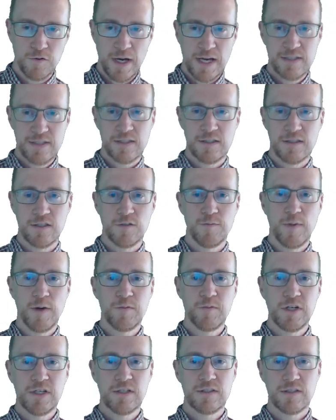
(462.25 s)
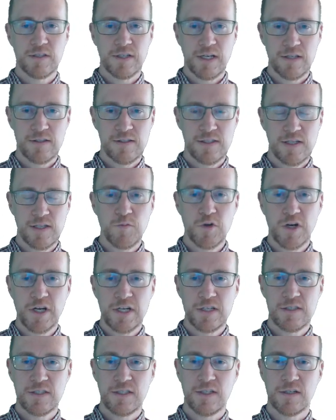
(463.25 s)
access this memories, again
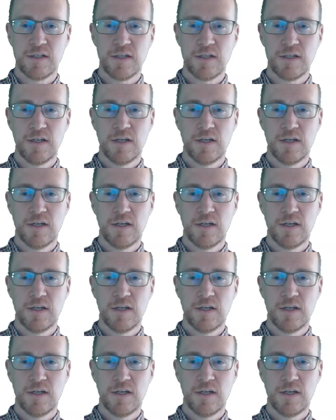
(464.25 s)
summarized here.